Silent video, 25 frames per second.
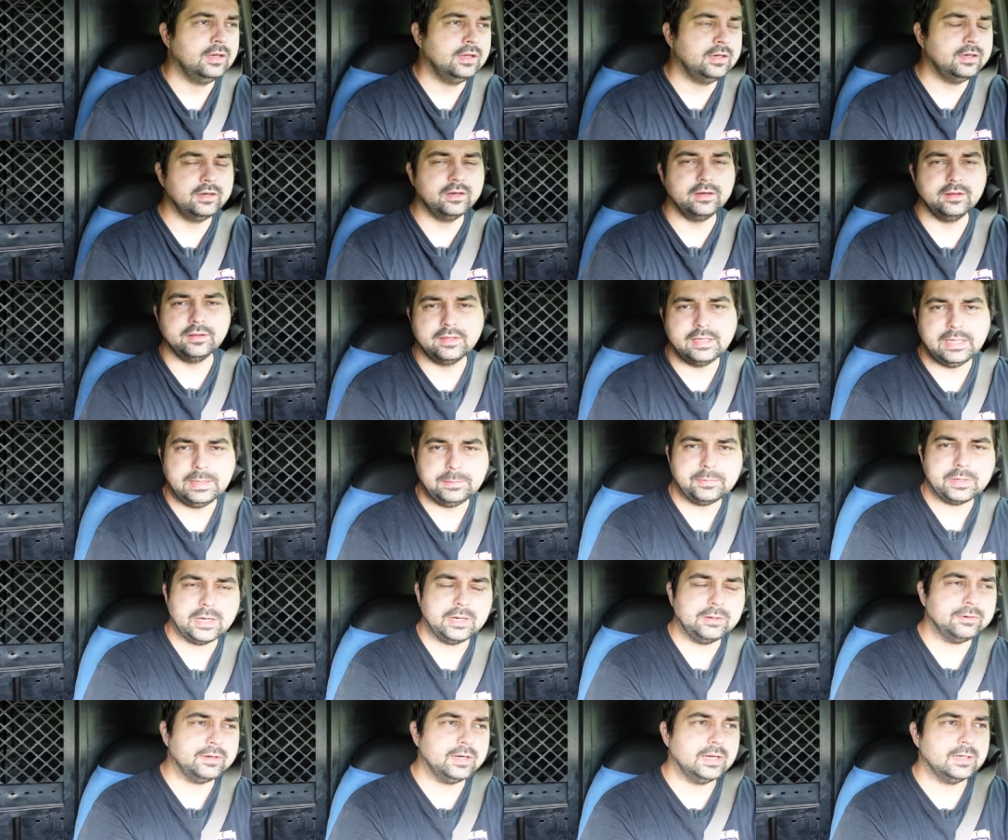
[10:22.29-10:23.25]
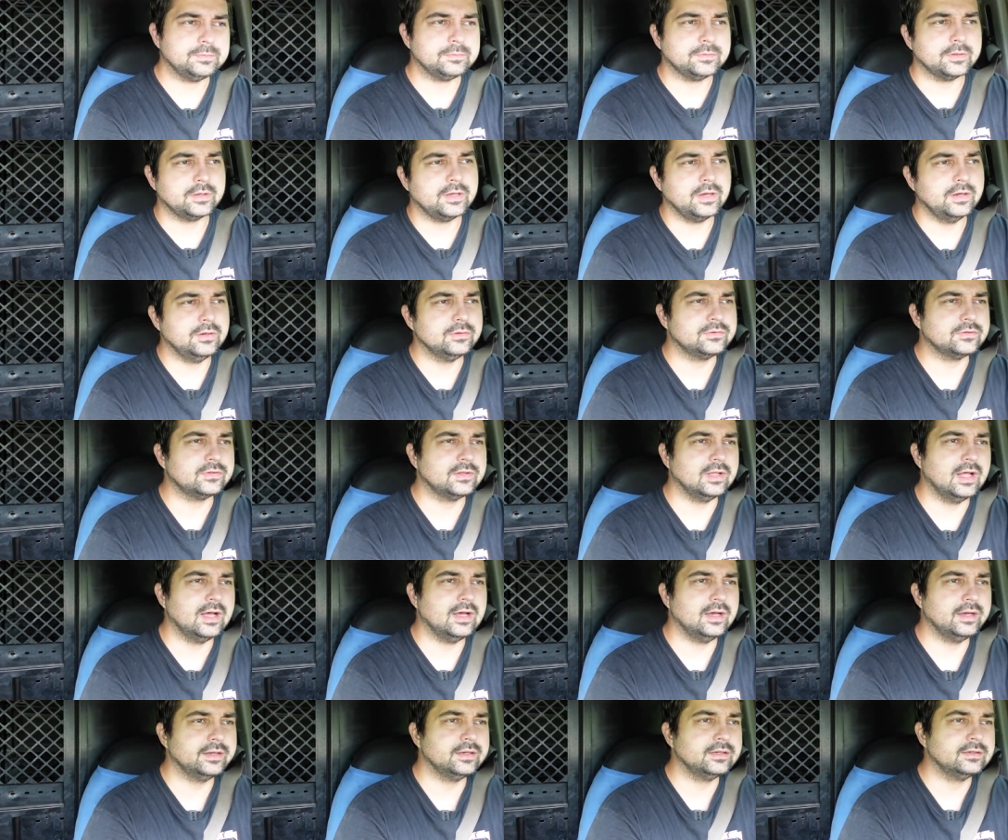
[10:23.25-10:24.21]
You can keep going up the
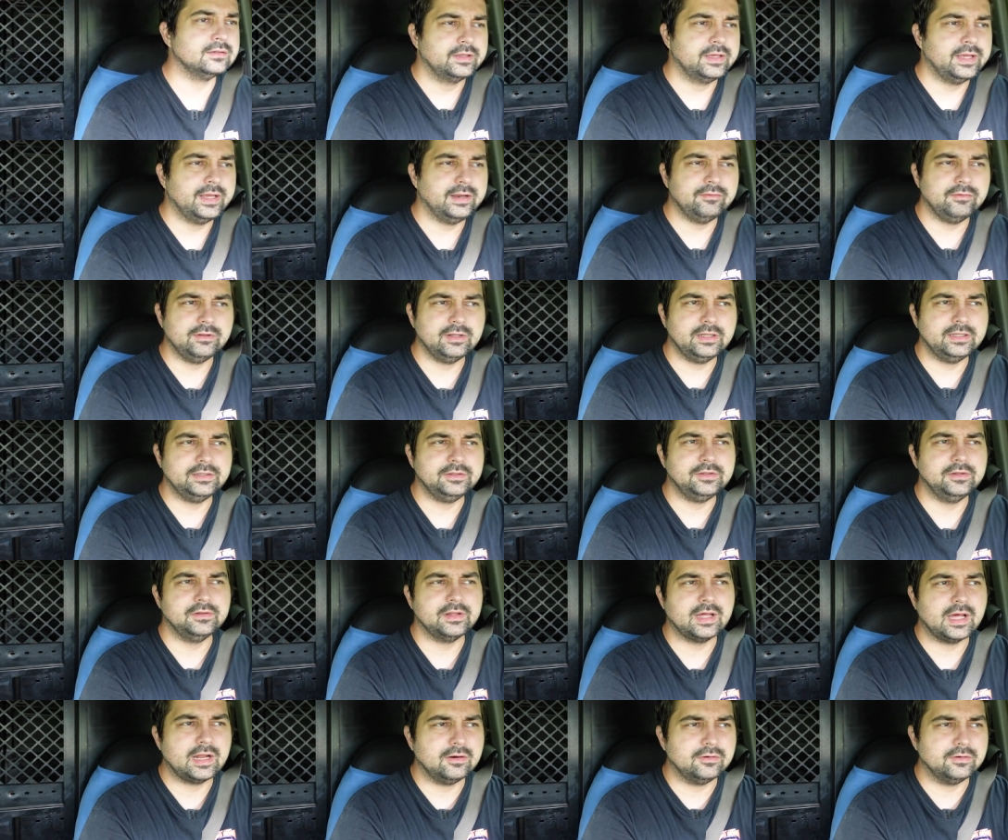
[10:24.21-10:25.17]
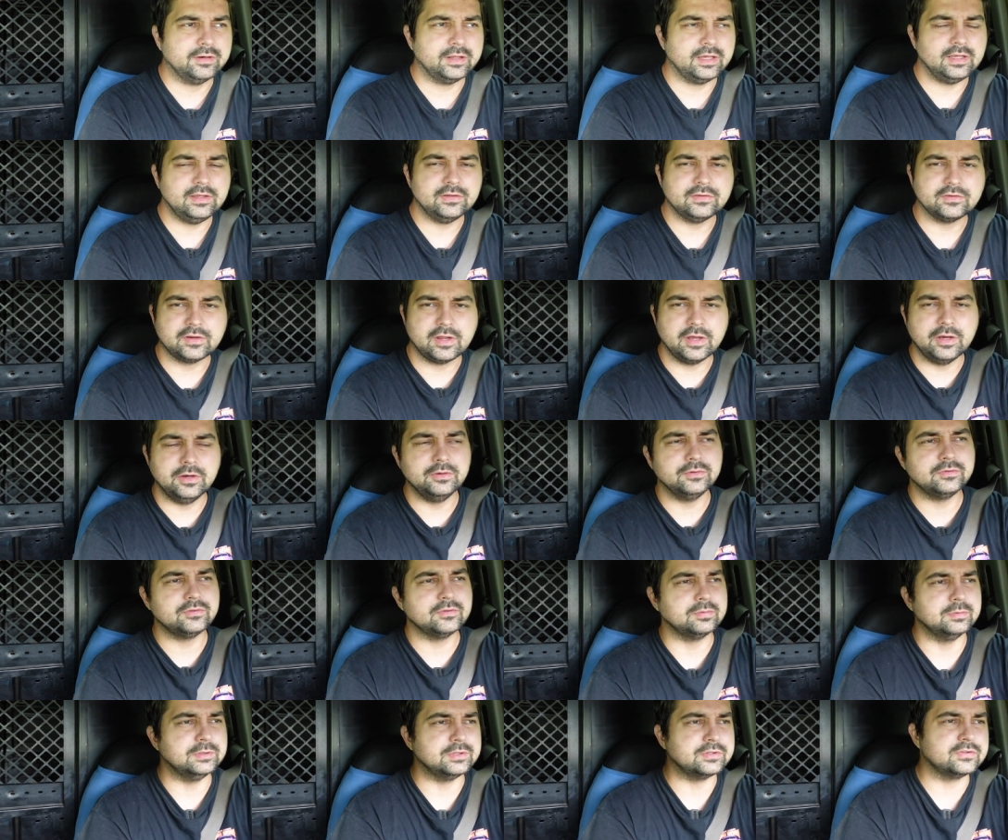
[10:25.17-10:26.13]
coastline. Can't really do that on the East
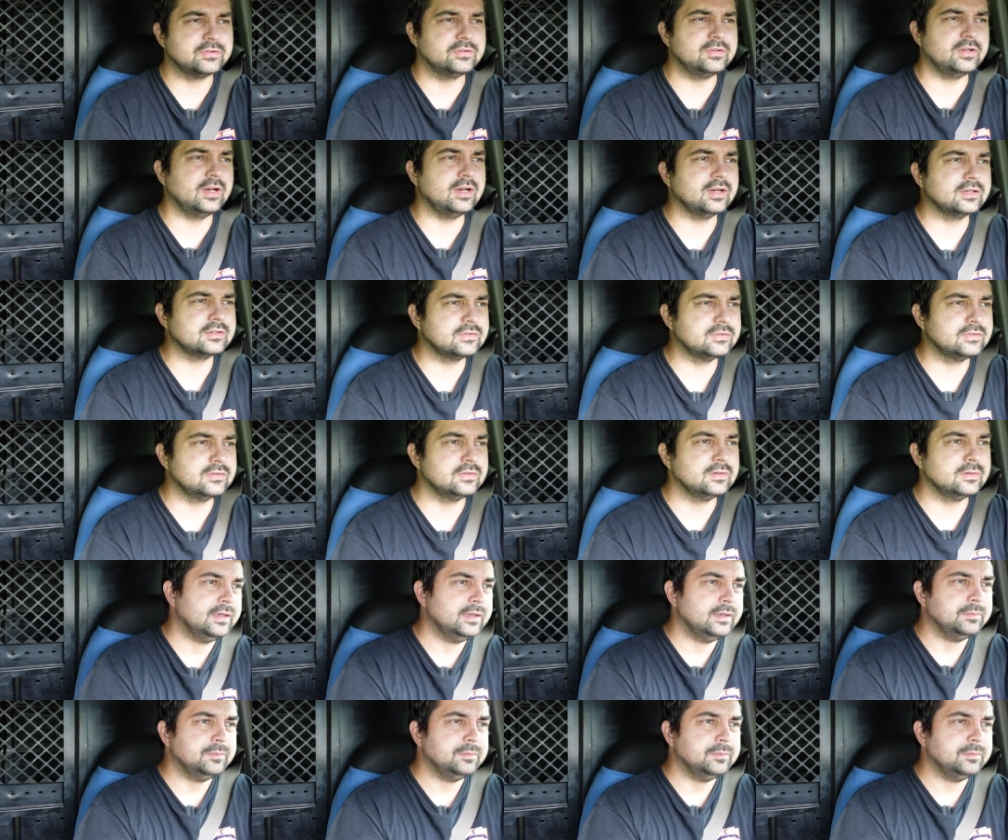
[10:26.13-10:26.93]
Coast, which sucks.